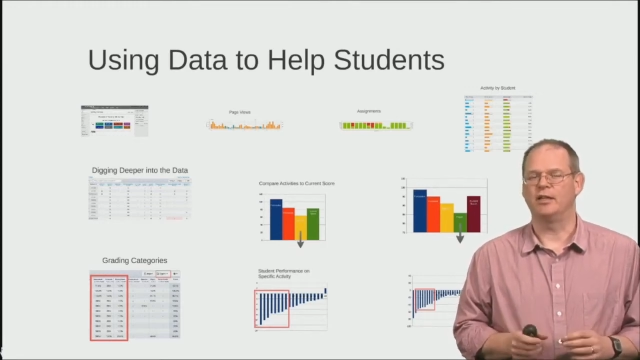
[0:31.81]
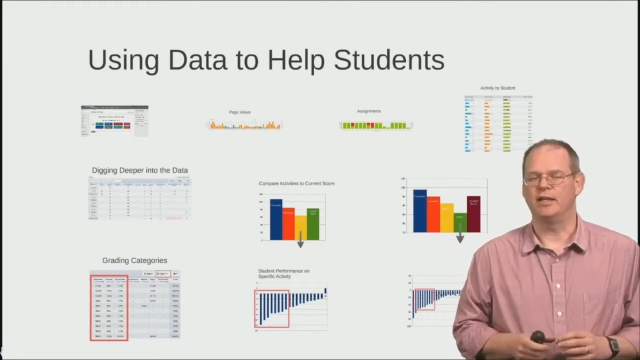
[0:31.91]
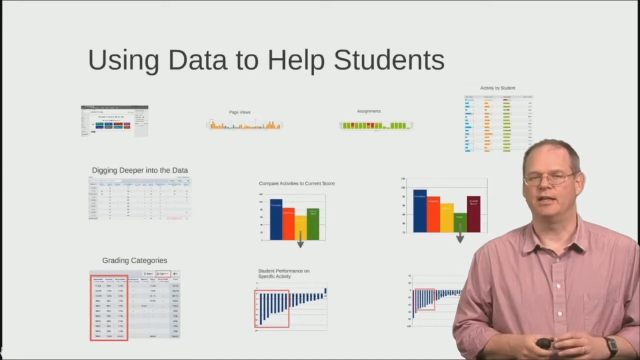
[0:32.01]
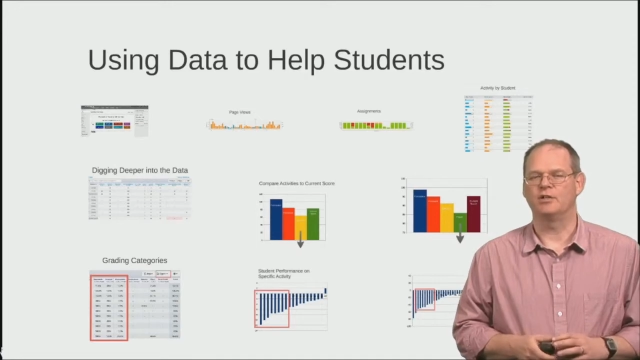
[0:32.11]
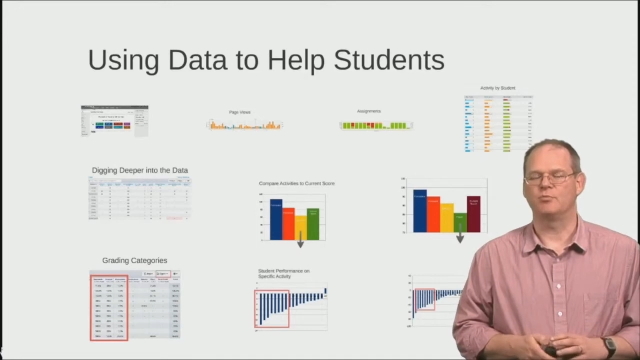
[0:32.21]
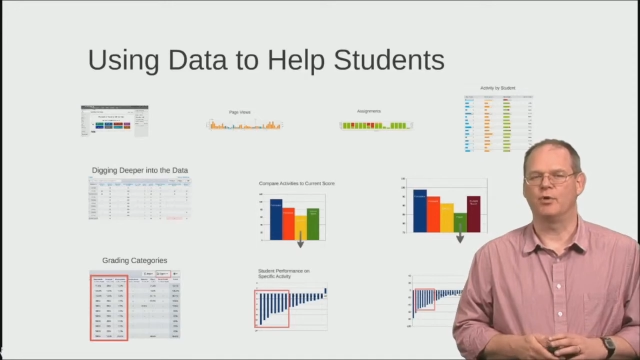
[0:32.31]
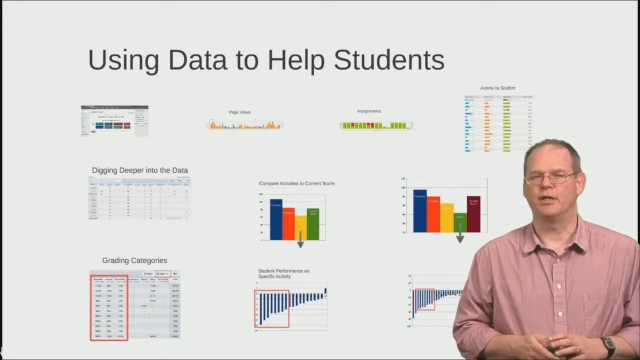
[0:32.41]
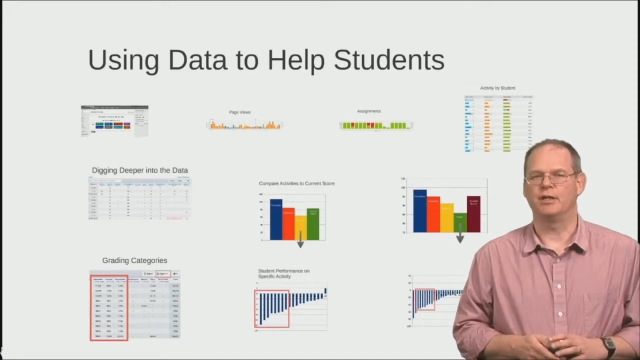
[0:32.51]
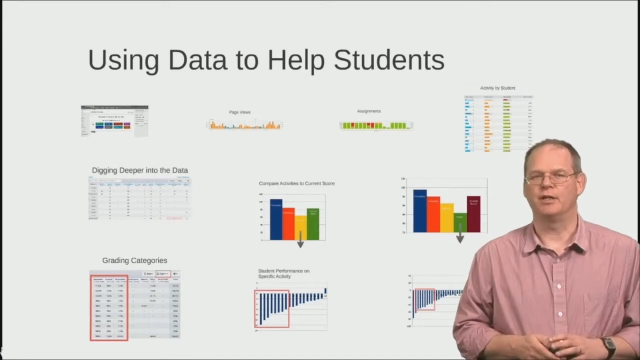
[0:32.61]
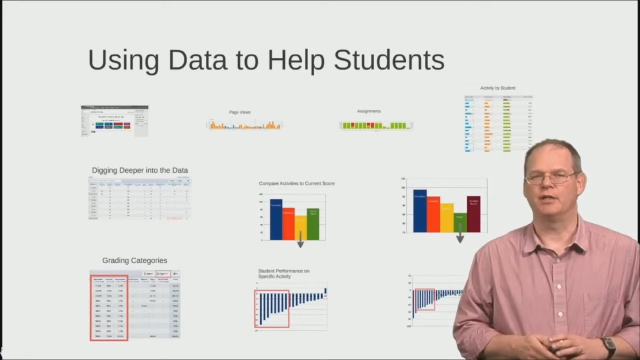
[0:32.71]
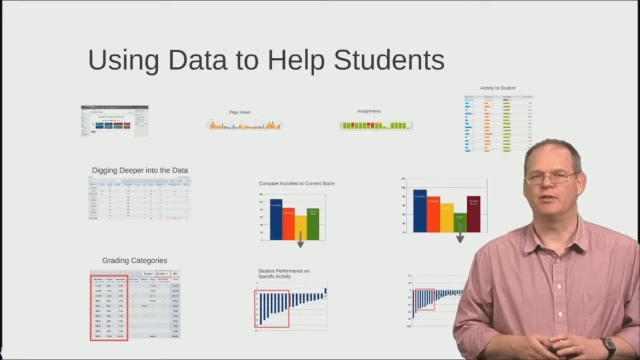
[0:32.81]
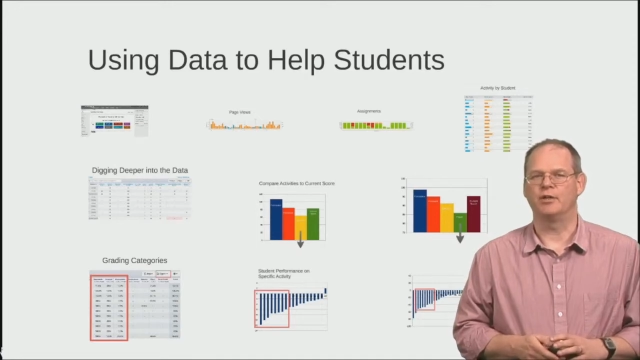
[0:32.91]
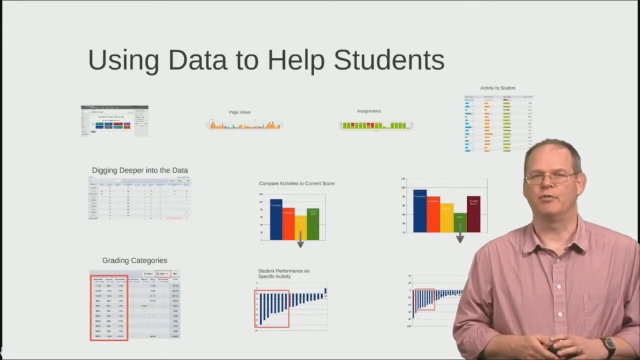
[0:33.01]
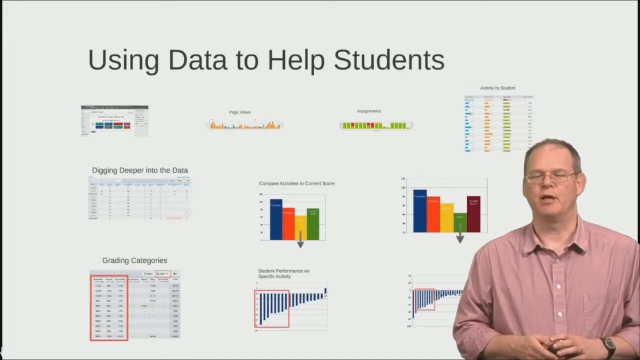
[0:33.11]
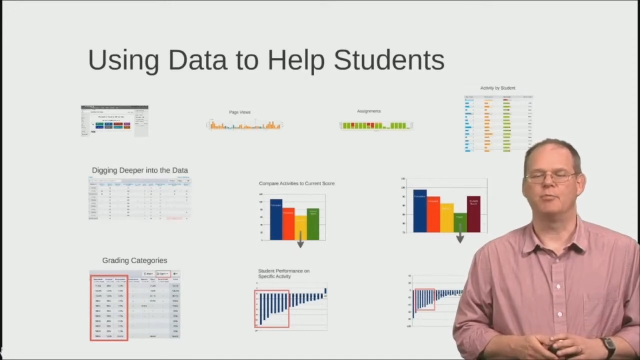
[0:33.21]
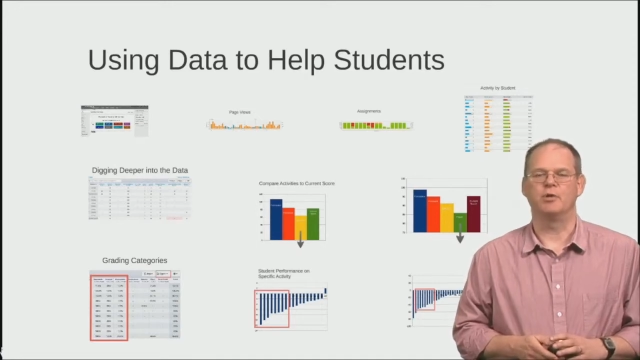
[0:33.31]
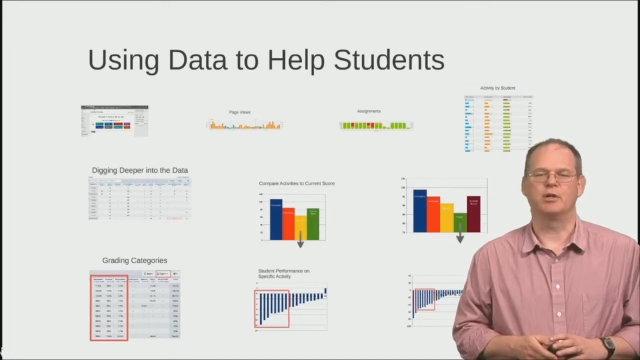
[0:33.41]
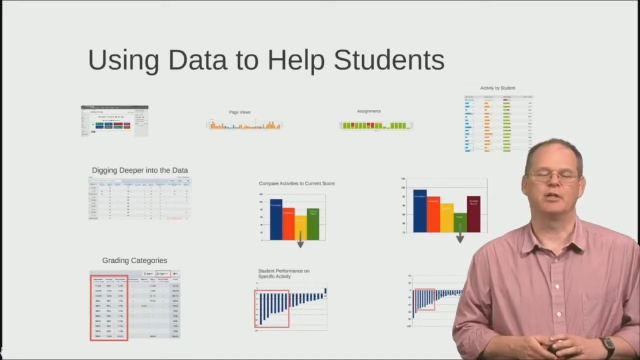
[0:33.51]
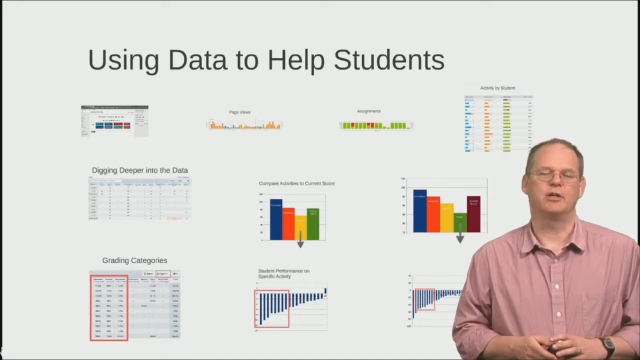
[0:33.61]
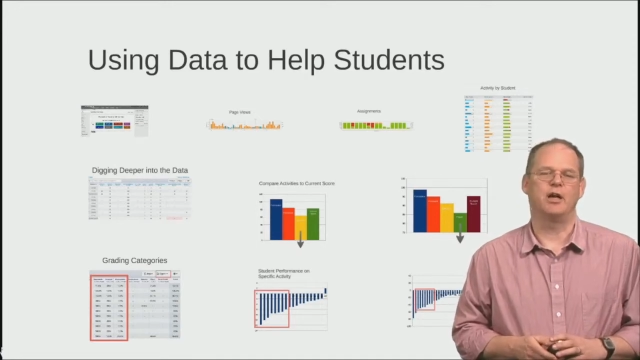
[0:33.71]
and exporting the gradebook
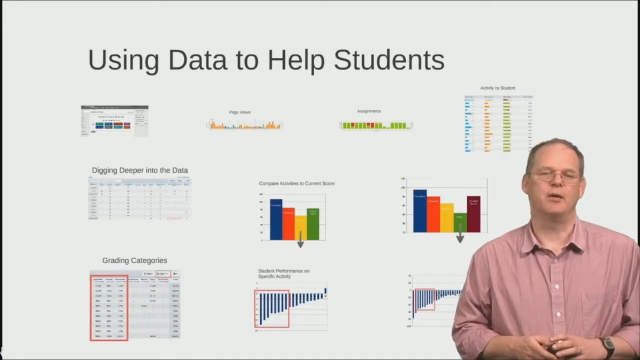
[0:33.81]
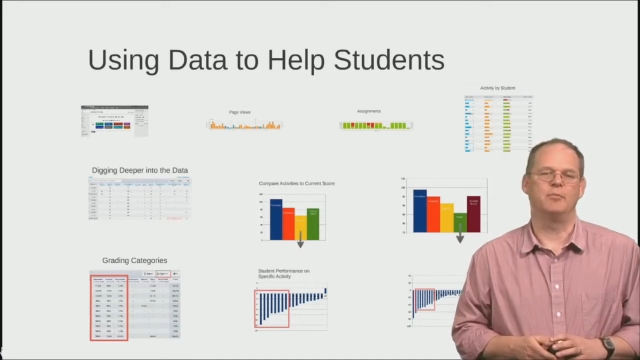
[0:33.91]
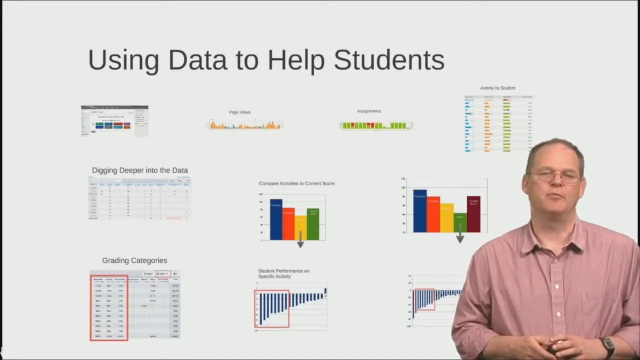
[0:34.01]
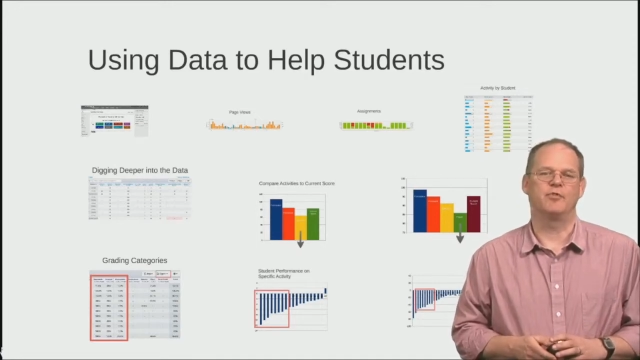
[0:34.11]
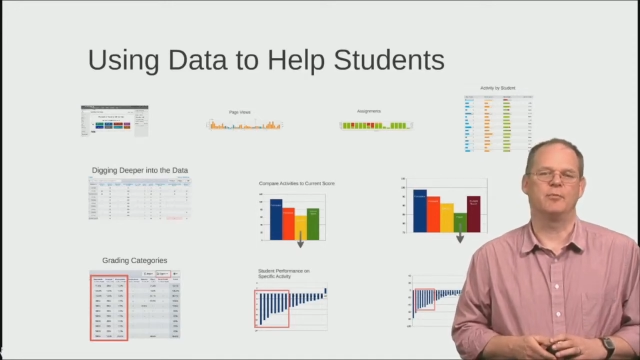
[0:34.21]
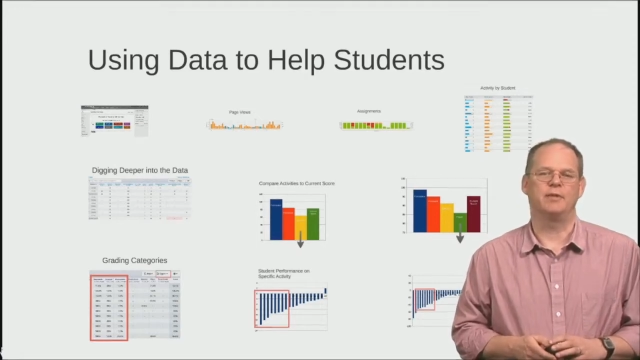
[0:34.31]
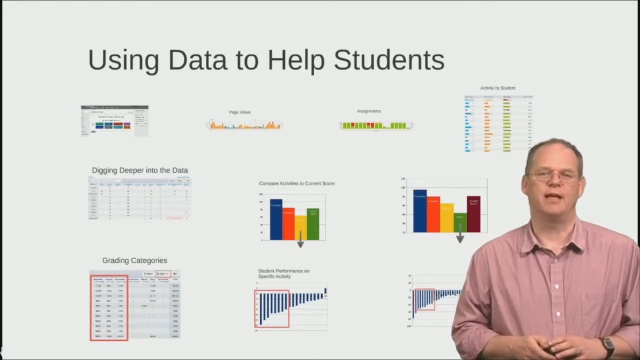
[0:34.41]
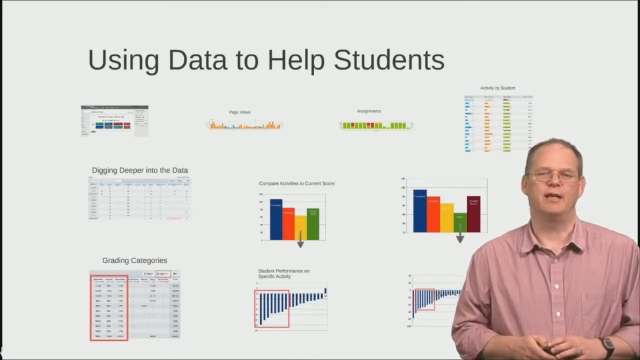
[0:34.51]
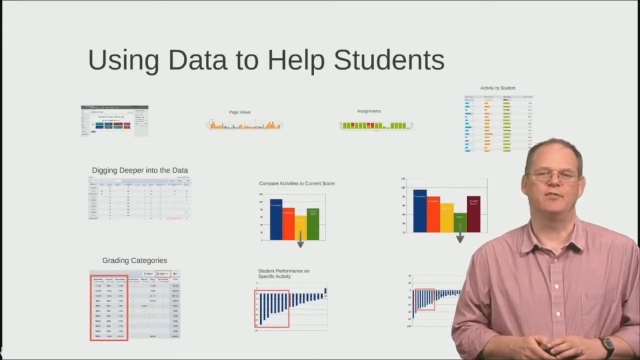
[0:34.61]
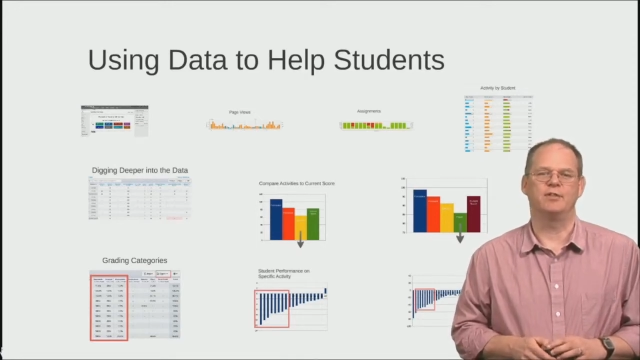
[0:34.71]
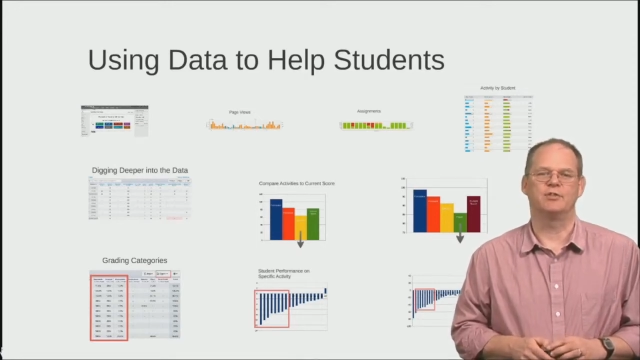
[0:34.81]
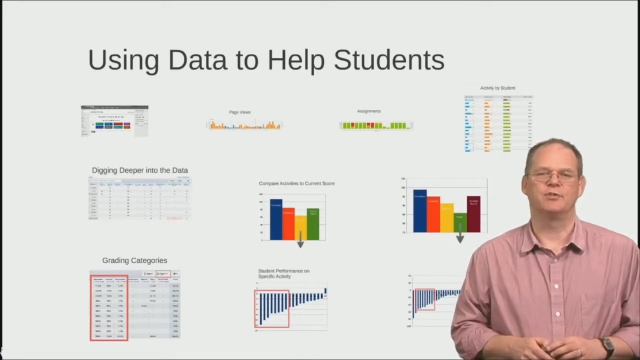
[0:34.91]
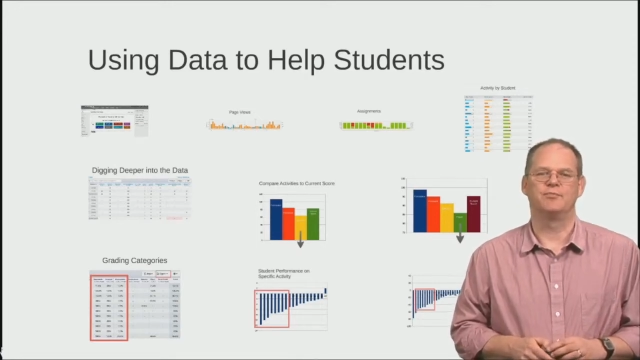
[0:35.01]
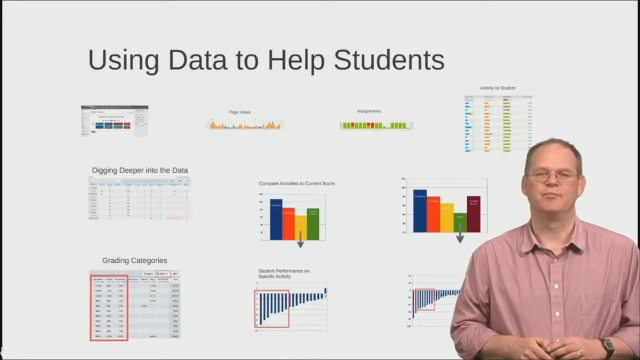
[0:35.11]
from Canvas.